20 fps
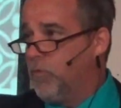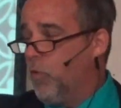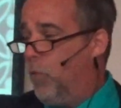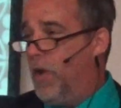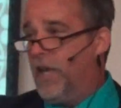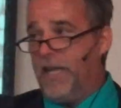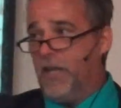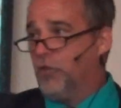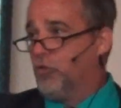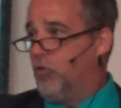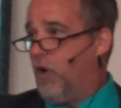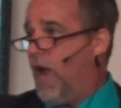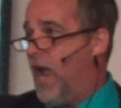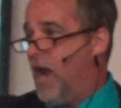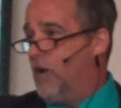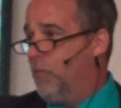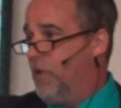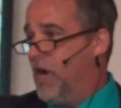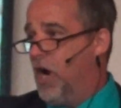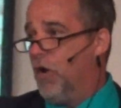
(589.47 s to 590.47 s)
We can
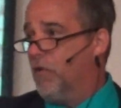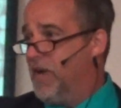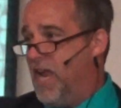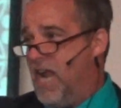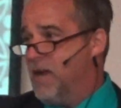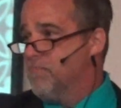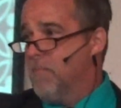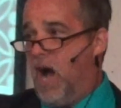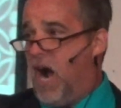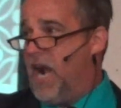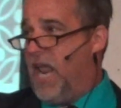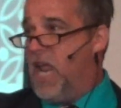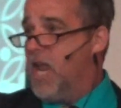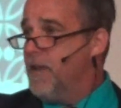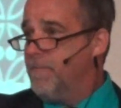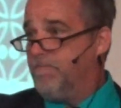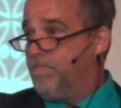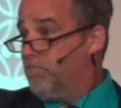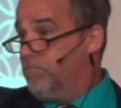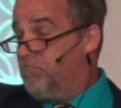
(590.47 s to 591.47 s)
trade. We don't need
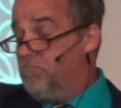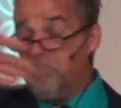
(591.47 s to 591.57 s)
money.